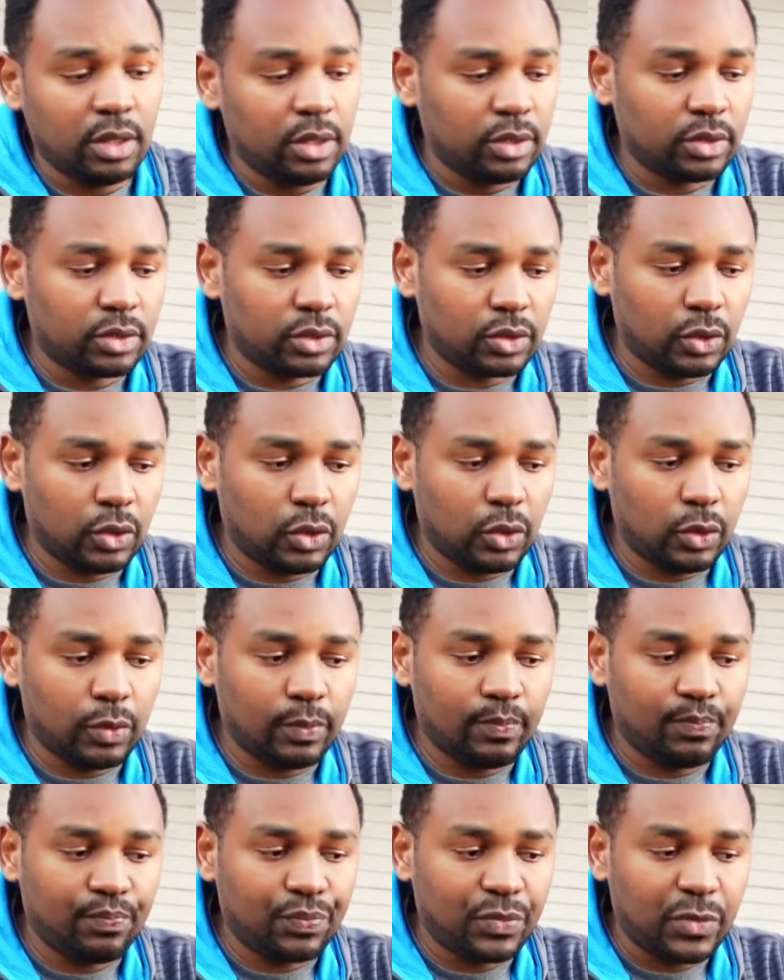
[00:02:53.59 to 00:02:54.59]
So
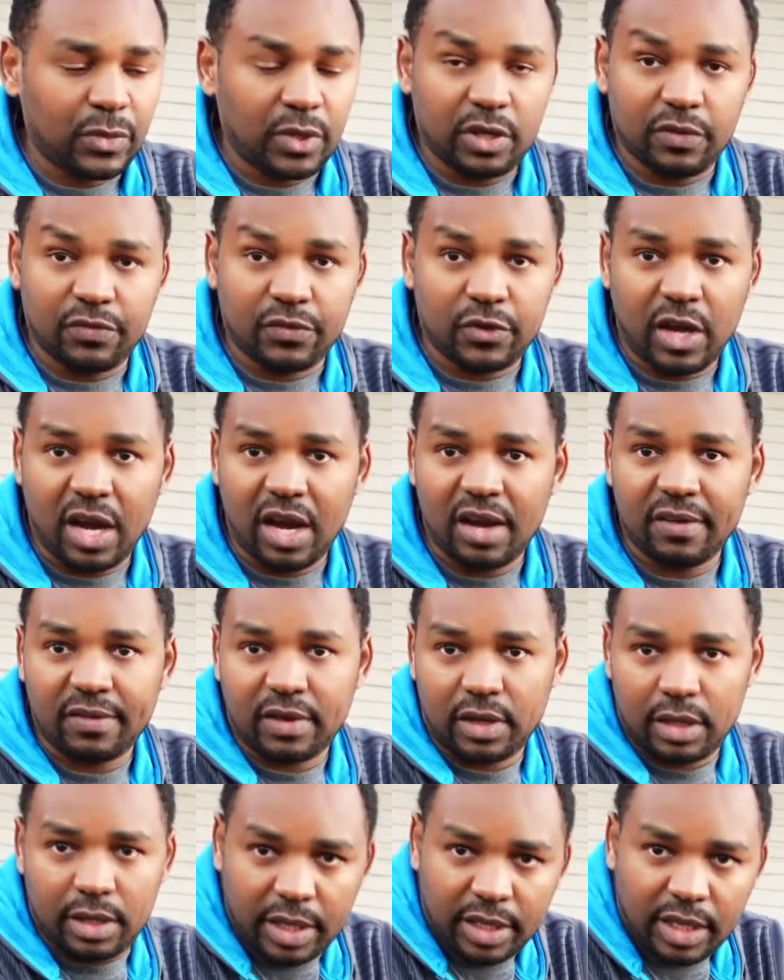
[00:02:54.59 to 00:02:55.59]
if you have
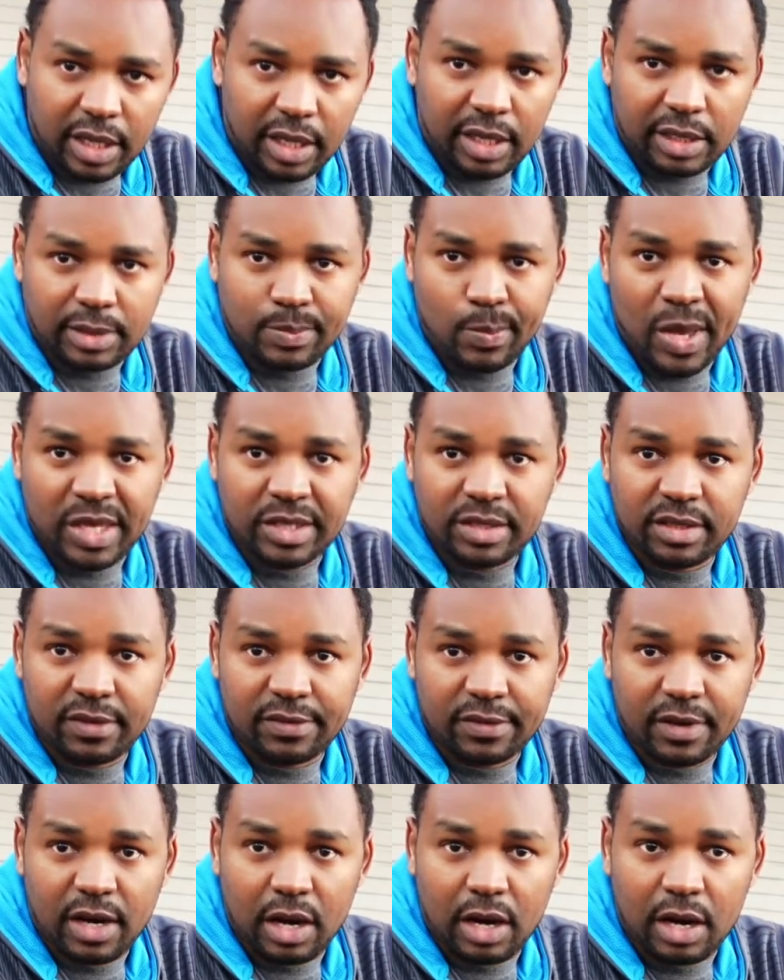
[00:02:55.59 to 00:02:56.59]
like an
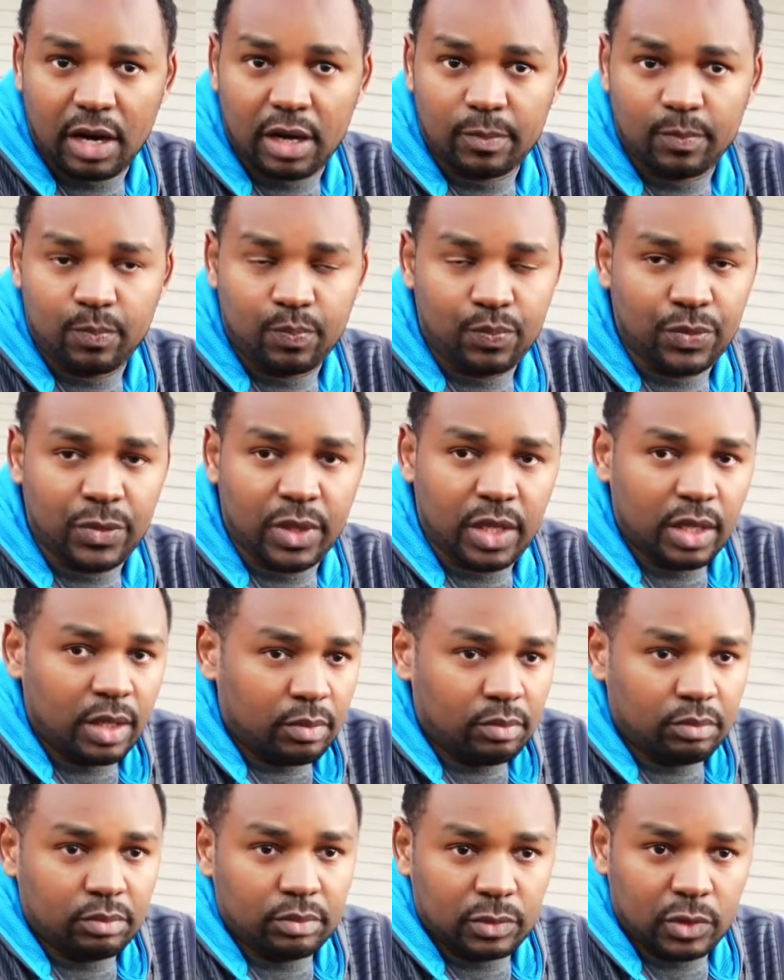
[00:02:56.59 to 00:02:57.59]
expensive car,
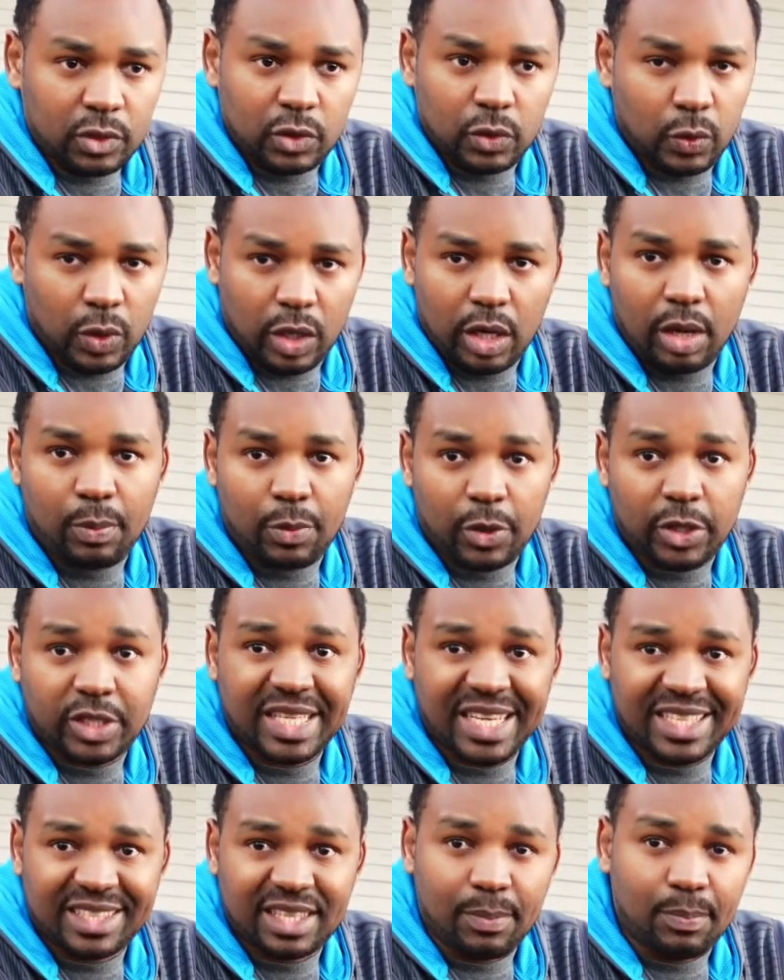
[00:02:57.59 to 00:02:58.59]
you want to
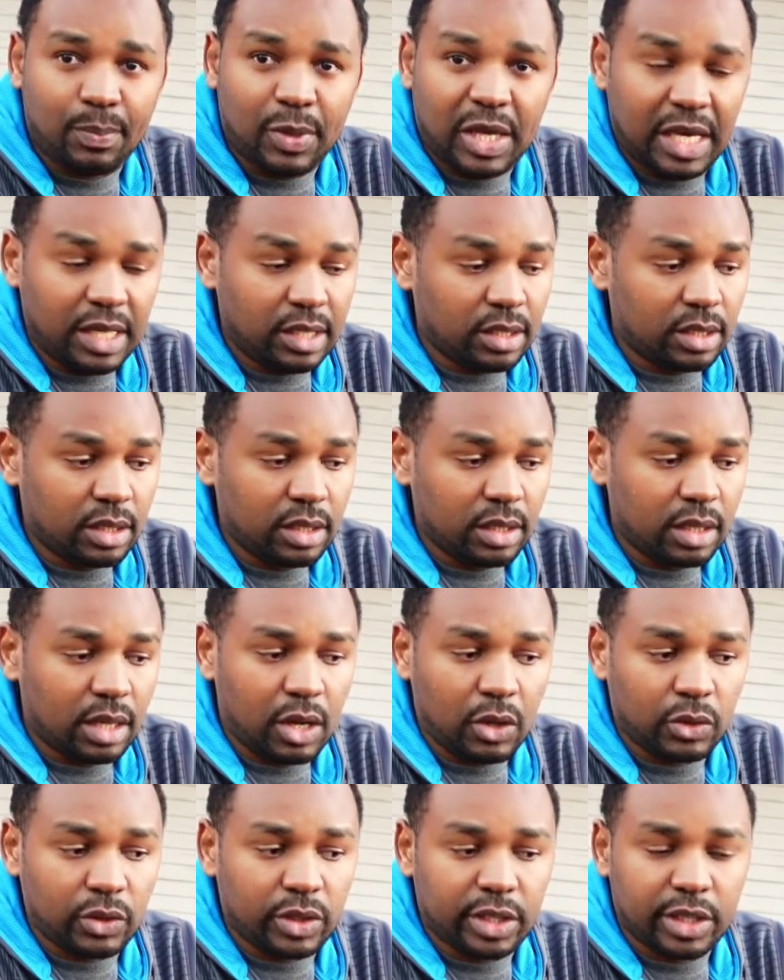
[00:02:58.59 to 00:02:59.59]
protect the paint,
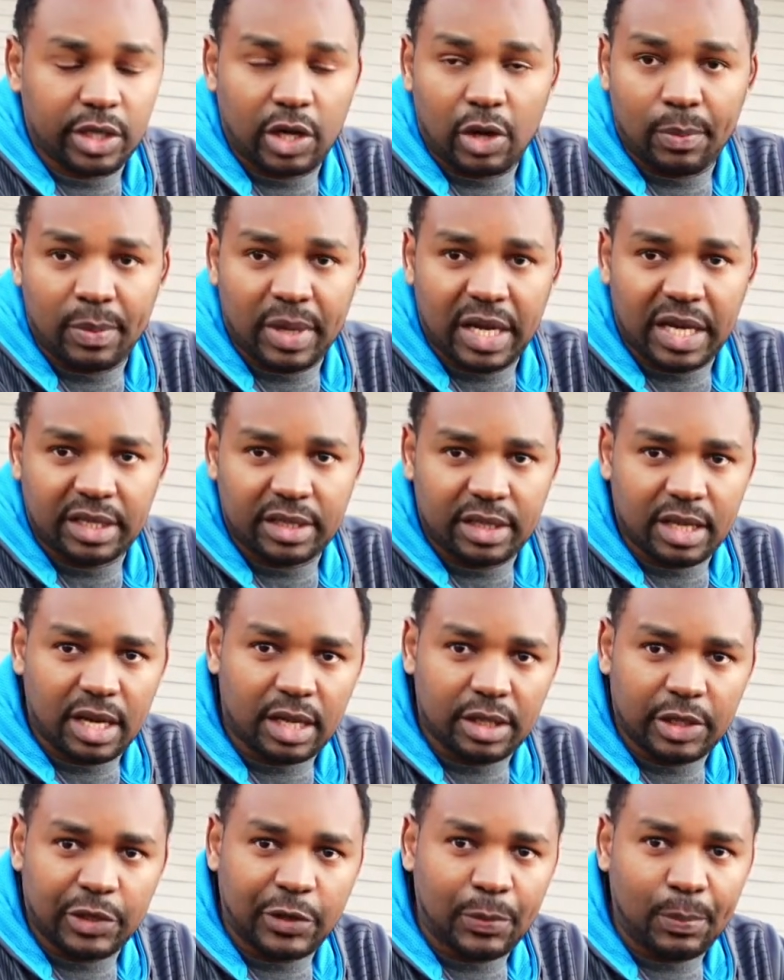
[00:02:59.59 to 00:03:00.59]
I would recommend
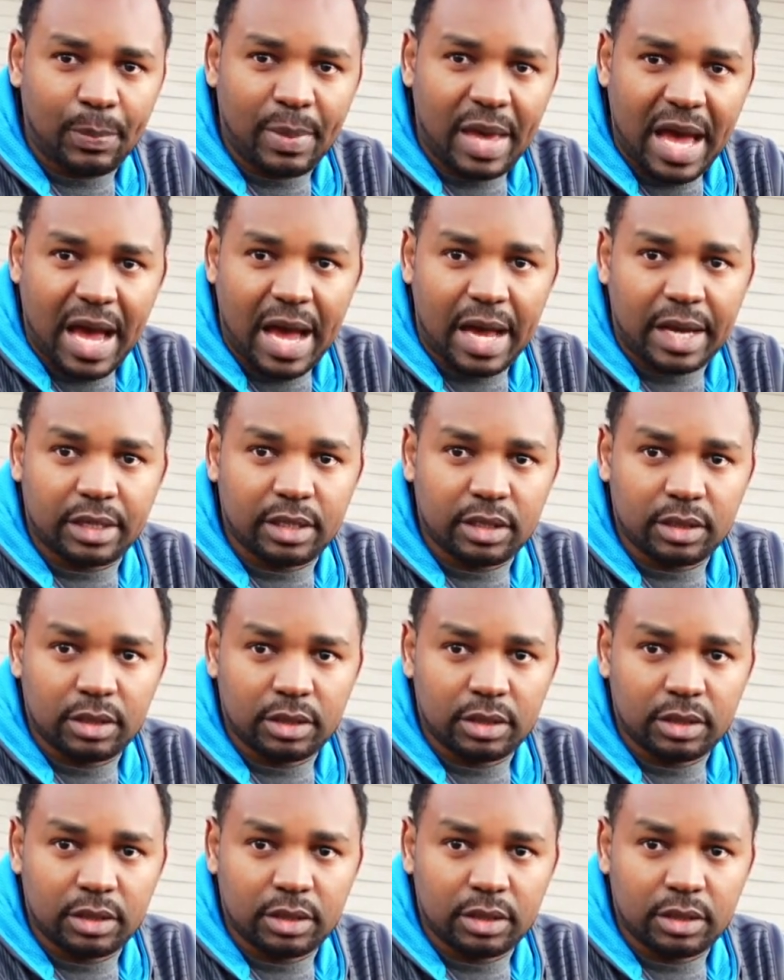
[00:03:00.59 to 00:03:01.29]
the little pad